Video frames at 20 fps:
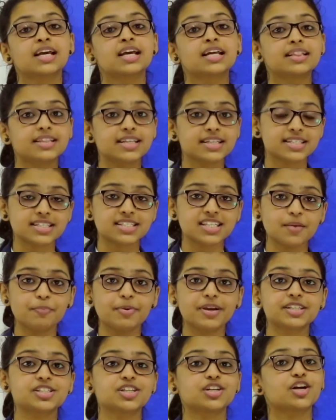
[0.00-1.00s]
This is a
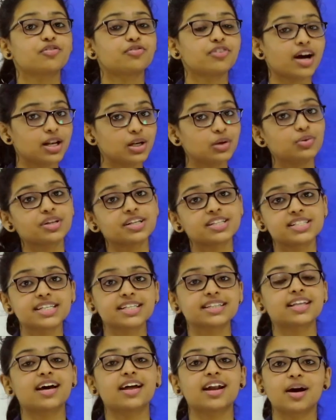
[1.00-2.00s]
picture of Alluri
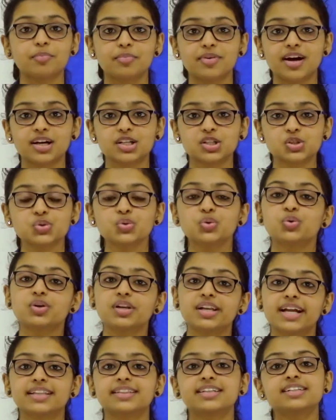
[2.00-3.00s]
Sitaram Raju who
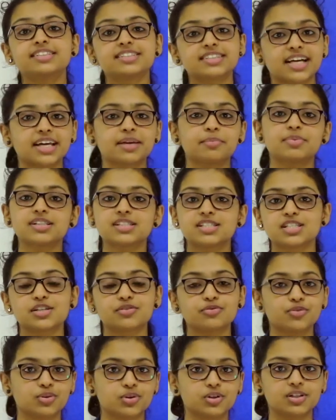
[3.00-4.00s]
led the tribals
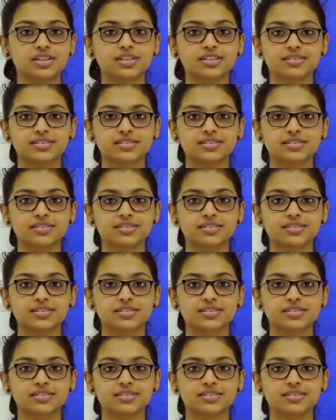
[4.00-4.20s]
revolt.